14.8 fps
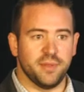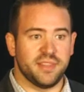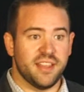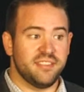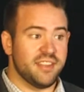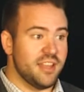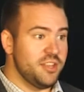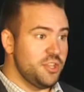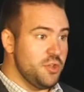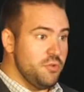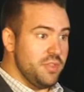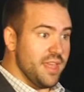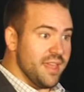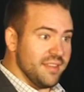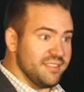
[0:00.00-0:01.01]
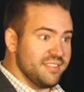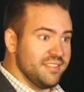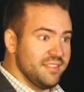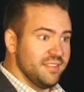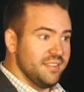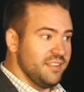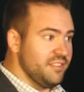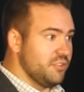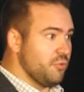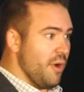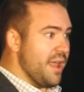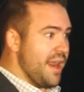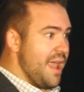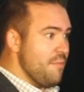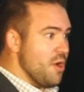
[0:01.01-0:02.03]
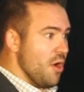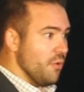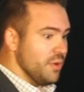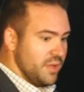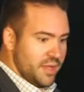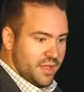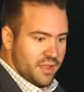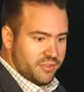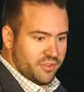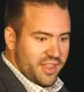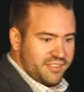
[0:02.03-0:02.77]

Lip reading: but they send you this. This is great ammo. So